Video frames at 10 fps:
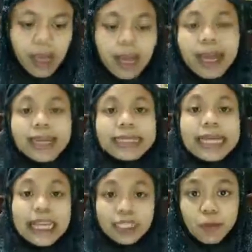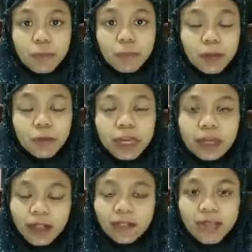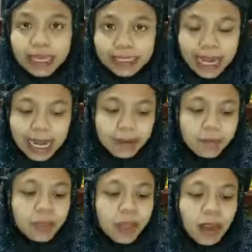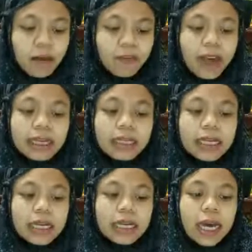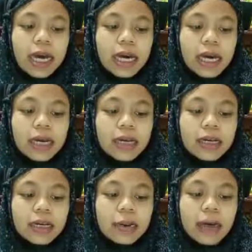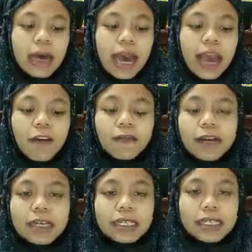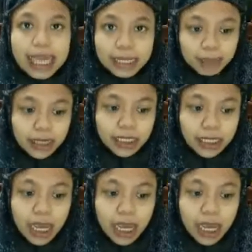And his people, we got that time, finally have a statement,